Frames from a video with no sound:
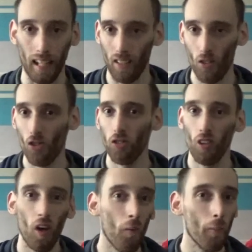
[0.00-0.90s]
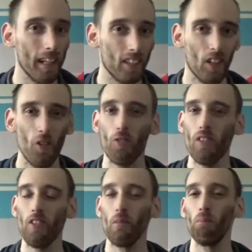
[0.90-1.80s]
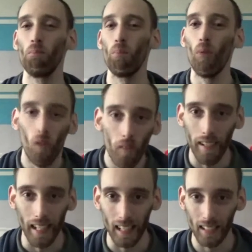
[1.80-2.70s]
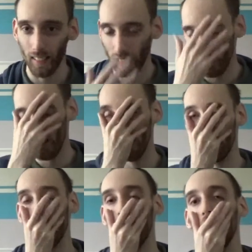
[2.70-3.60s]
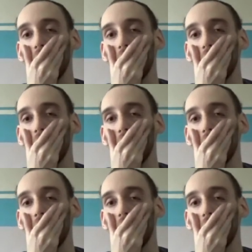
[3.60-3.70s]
slow, and it turns into boring, and it's like, oh my god,